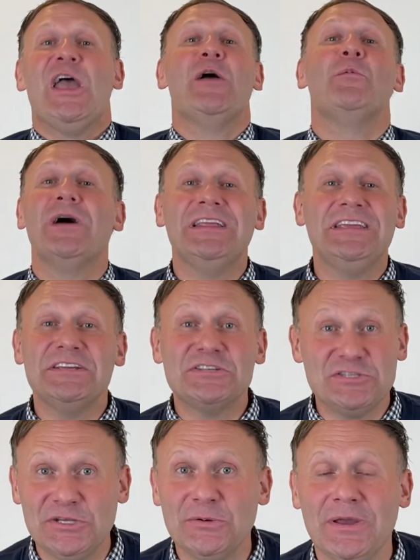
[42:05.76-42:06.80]
and what he
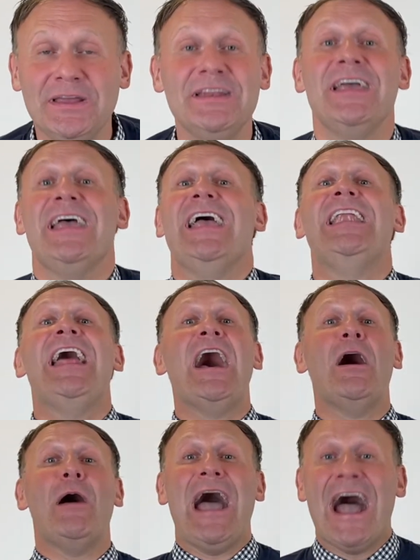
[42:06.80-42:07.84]
is doing and
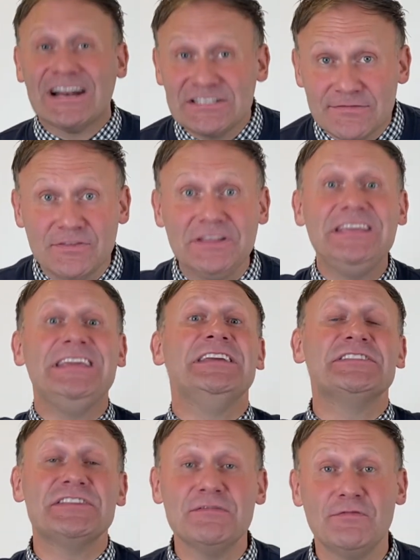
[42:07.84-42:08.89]
how actively he
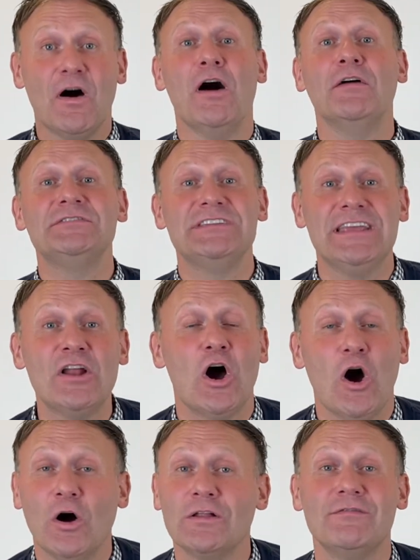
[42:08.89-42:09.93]
is involved in
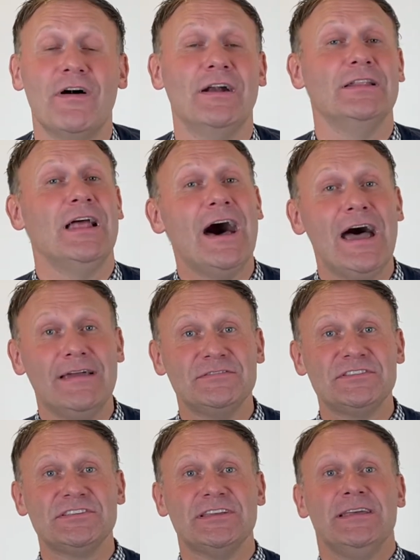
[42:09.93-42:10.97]
all of our
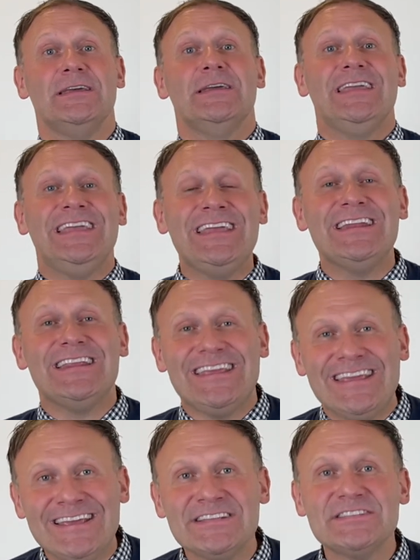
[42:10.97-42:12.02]
lives. It
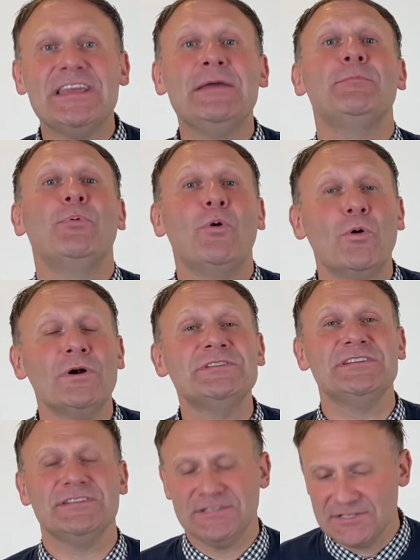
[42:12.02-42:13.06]
is
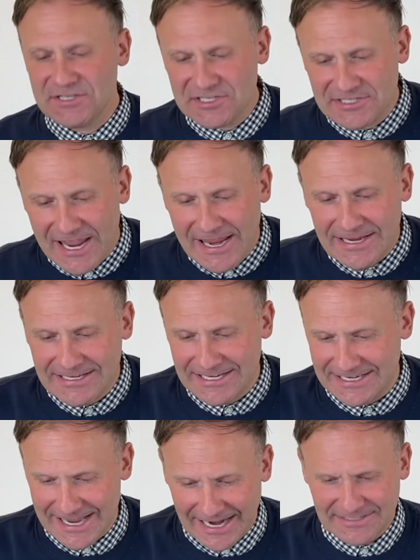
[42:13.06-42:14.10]
important to stay
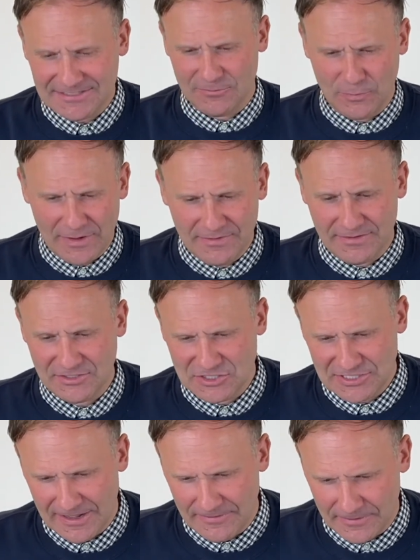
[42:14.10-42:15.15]
connected with
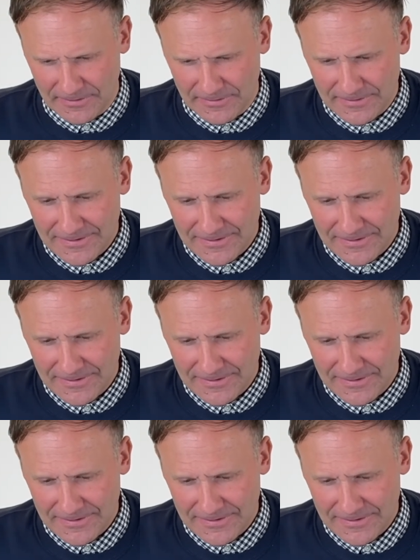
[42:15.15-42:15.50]
each other.